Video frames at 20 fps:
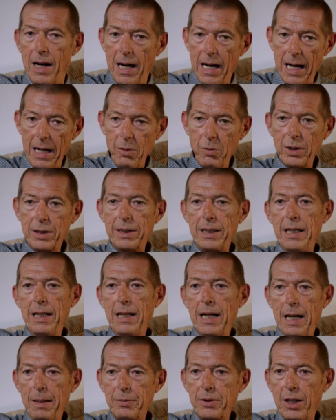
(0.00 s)
I would
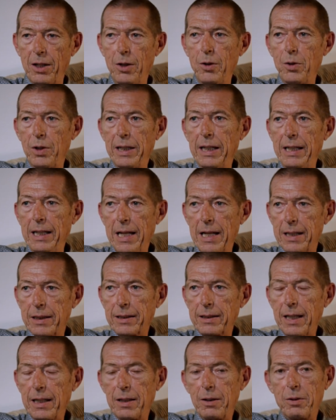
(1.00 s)
say absolutely
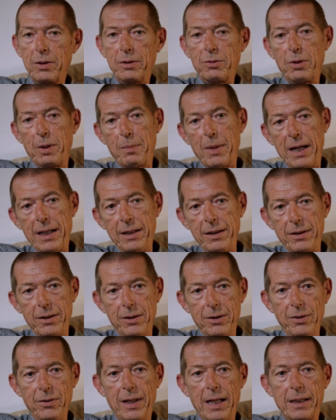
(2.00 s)
yes, and I would remind
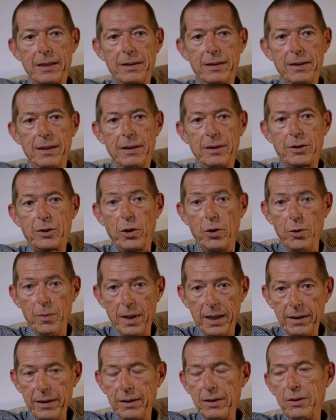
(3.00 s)
you that
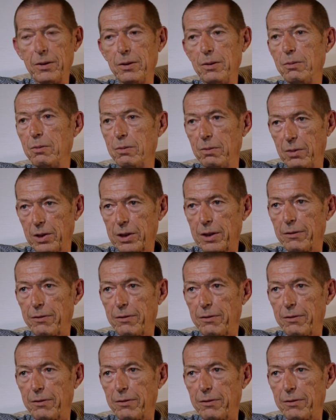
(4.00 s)
Truman, who was